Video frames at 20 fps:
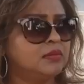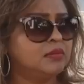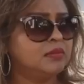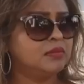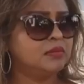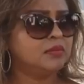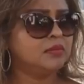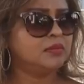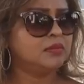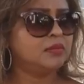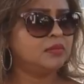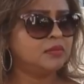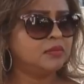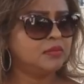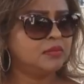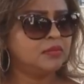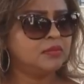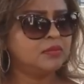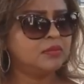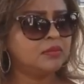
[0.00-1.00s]

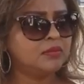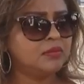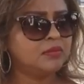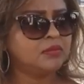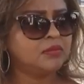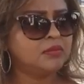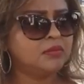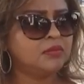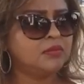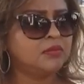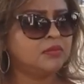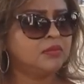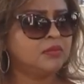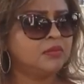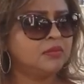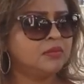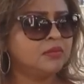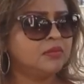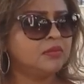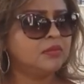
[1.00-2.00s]

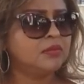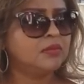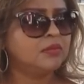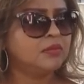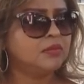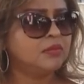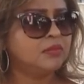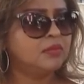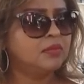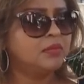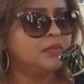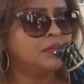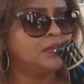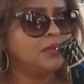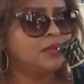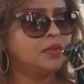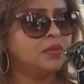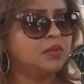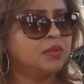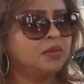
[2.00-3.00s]

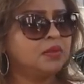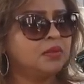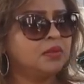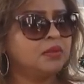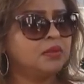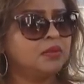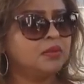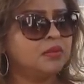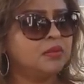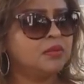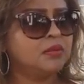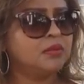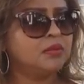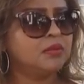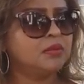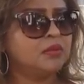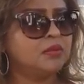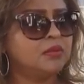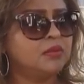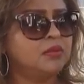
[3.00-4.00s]

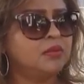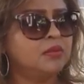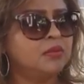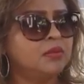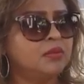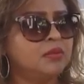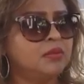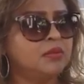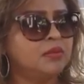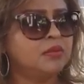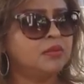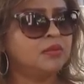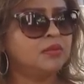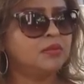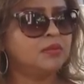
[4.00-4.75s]
[no speech]